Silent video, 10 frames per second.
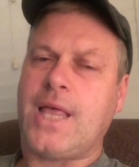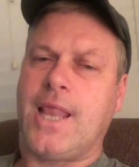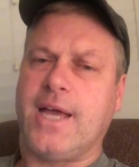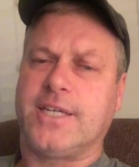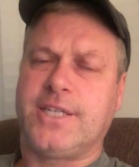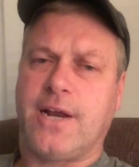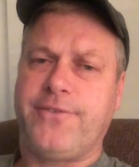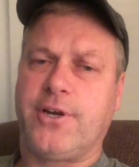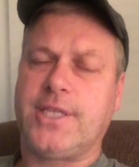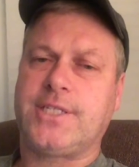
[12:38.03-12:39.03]
like I said,
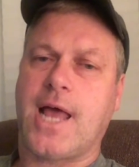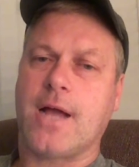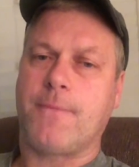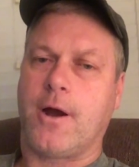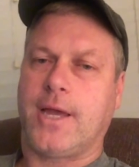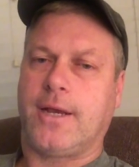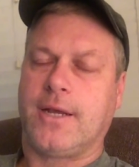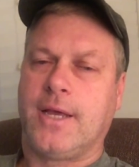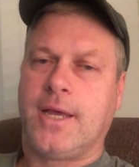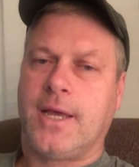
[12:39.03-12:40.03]
if you're in the stock market,
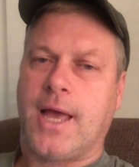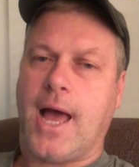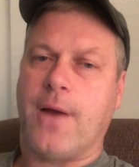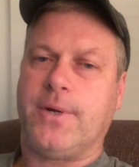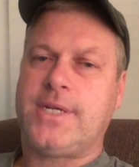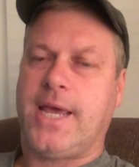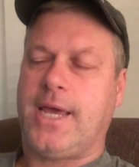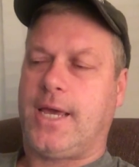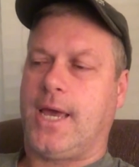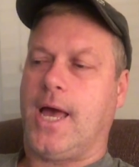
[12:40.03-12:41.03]
I would
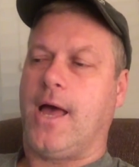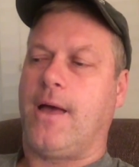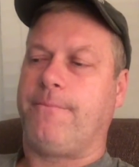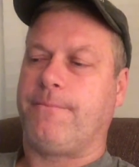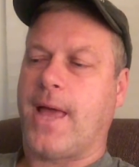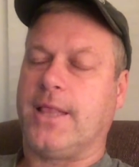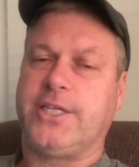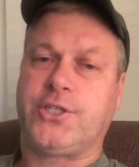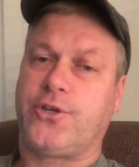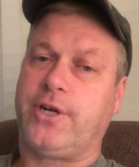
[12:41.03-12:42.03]
take at
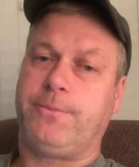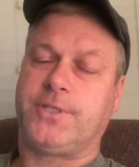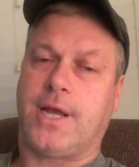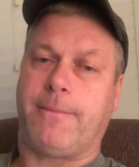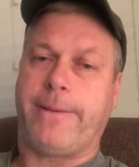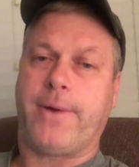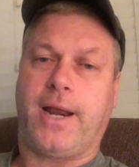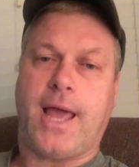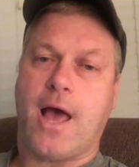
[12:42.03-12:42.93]
least 30% of my money